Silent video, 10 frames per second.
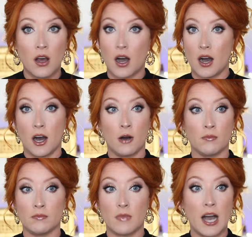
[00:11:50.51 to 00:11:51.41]

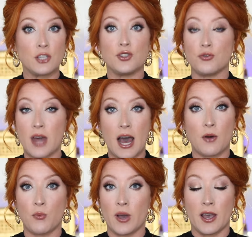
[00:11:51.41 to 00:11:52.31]
I do that
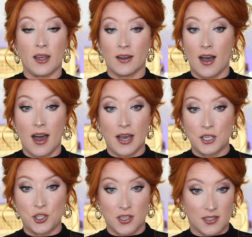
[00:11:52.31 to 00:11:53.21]
when I
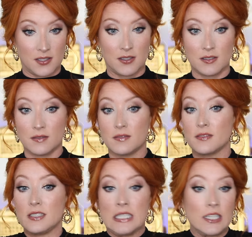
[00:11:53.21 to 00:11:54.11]
just
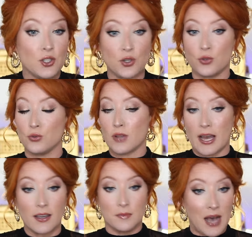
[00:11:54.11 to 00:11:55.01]
need to,
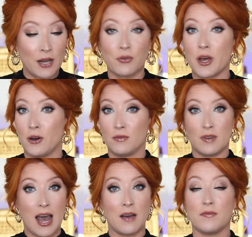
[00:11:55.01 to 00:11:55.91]
like, I don't know,
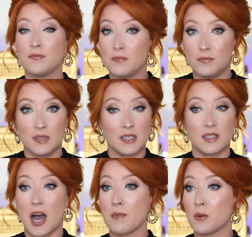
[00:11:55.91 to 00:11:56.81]
have the
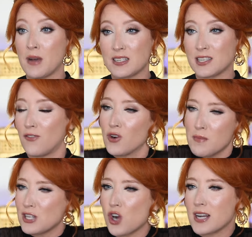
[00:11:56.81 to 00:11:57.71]
time to myself. What am
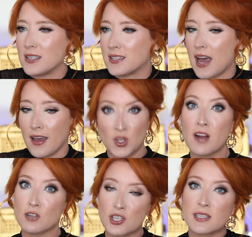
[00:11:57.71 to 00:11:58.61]
I trying to say? You
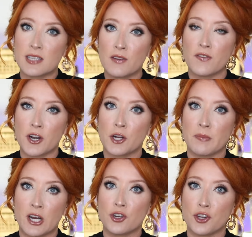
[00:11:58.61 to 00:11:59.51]
ever just sit in front of your
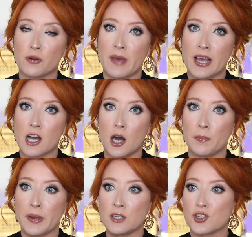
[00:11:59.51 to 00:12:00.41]
mirror, do your makeup, and